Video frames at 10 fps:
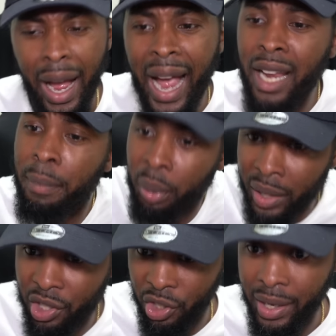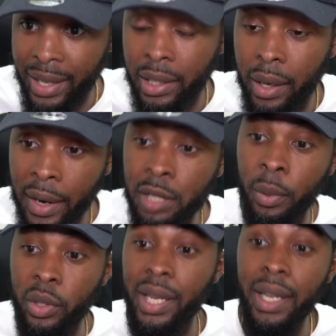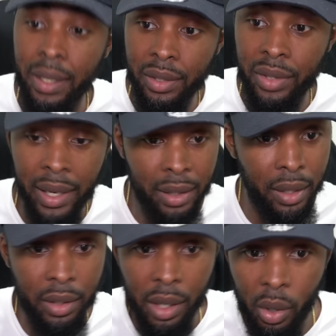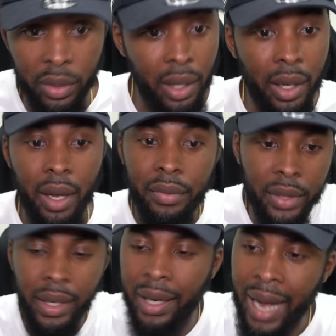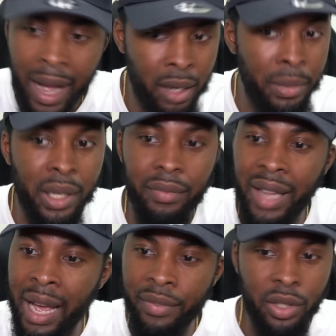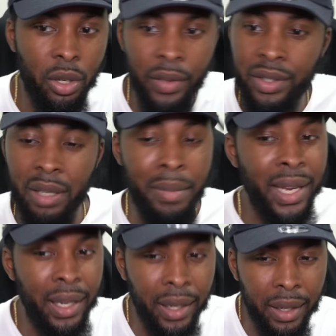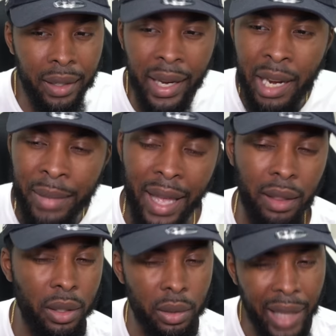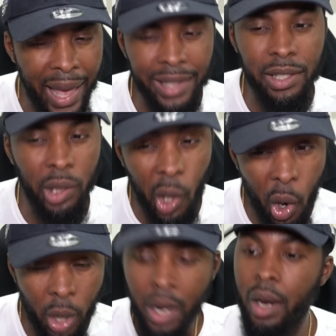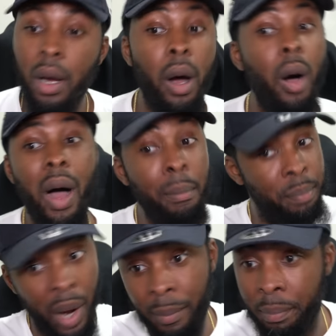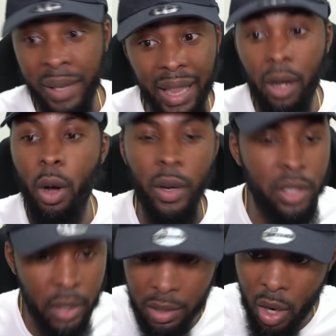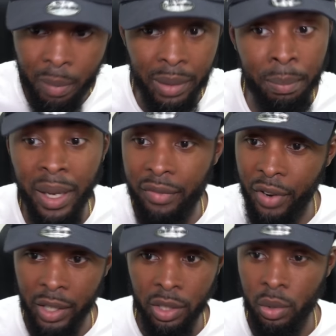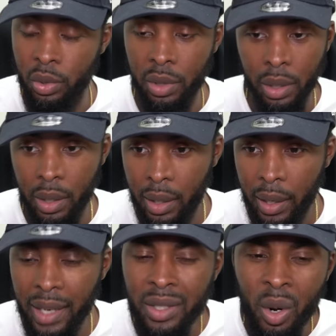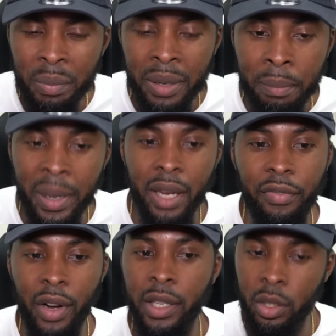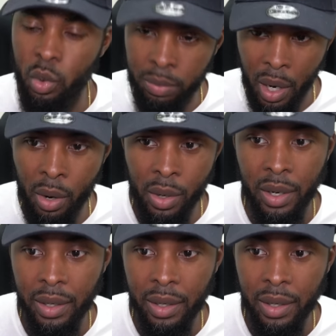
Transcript: I appreciate their expertise and you know the the economy of live service and making it a game that lasts long. Oh, I'm, I'm gonna be like, oh, it's it's gonna be big fuck yous. It's gonna be big fuck yous, bro.